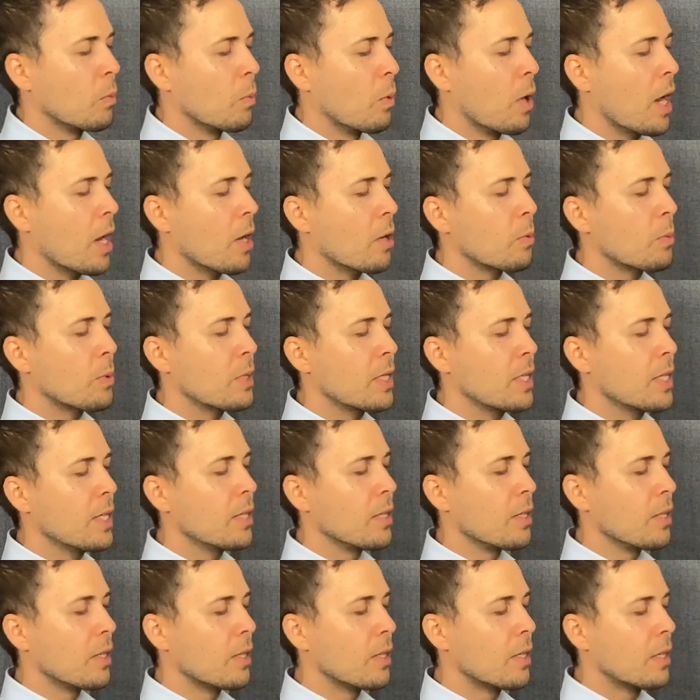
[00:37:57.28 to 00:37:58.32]
why are we
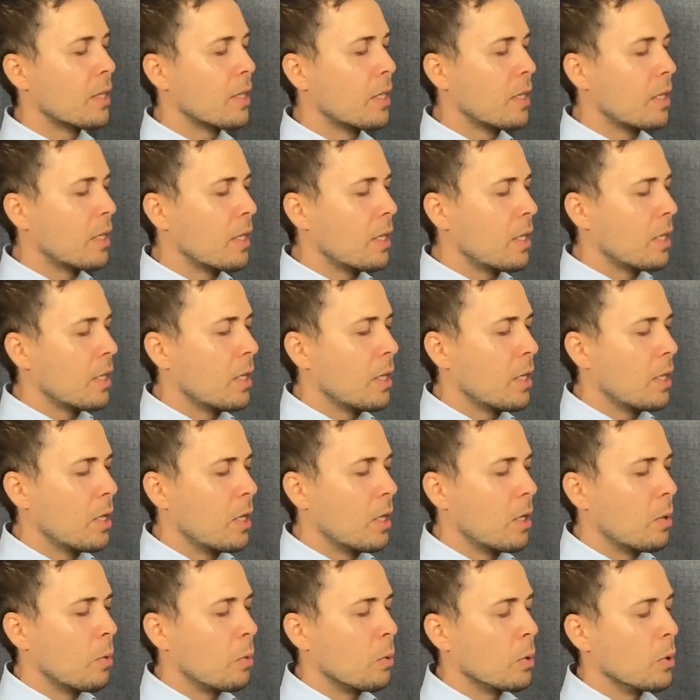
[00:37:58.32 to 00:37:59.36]
here?
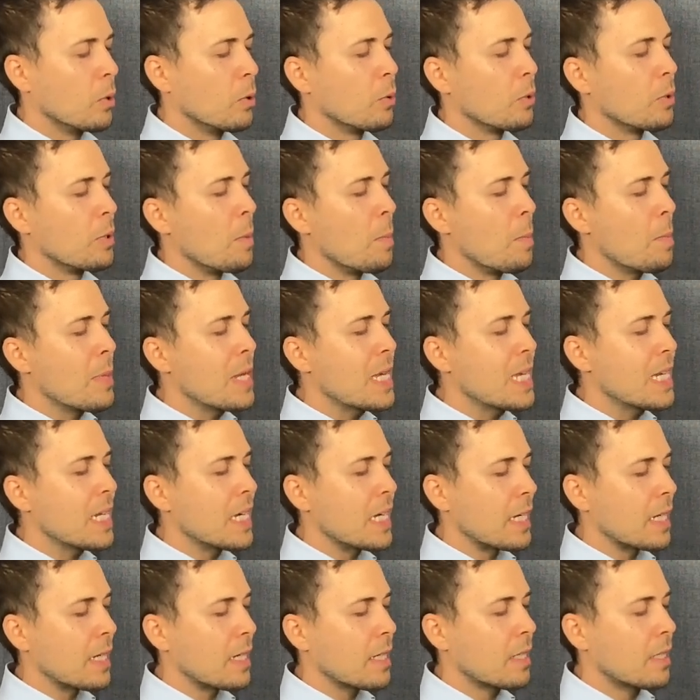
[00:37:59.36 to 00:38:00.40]
Well, Lord, the
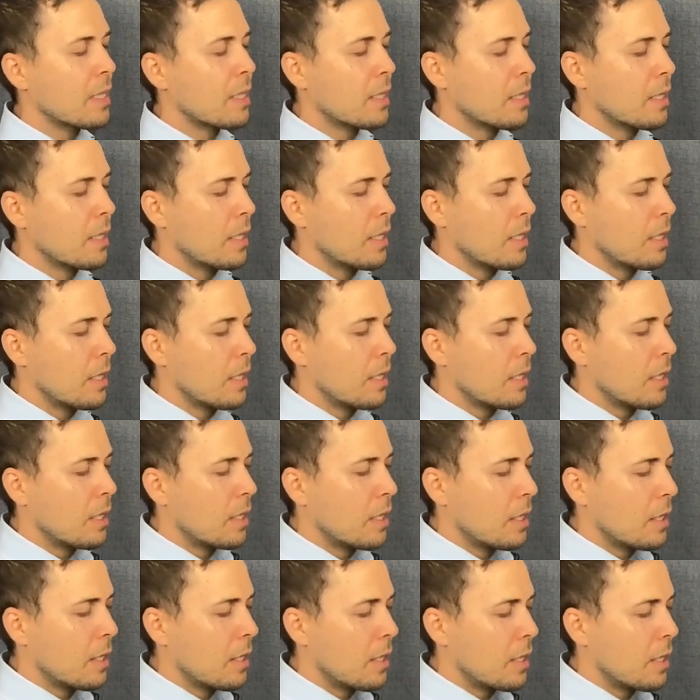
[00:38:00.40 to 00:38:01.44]
meaning
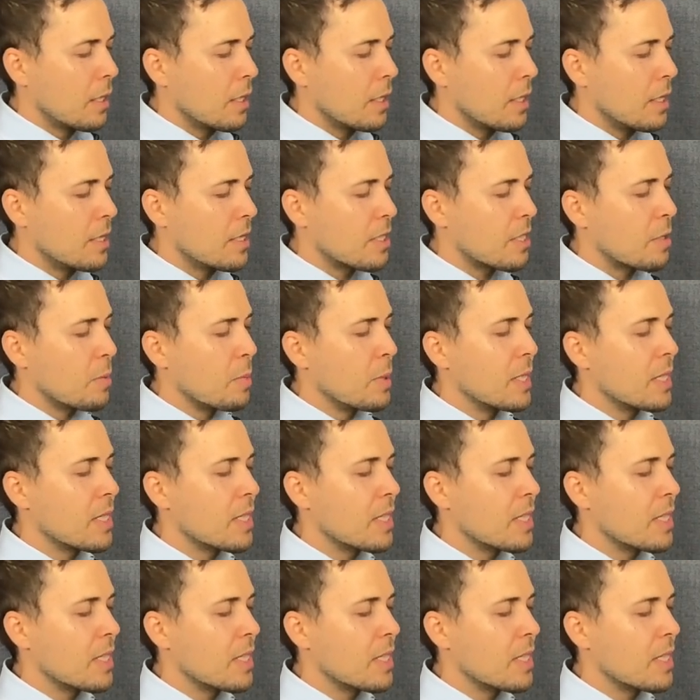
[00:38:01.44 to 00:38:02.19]
is to be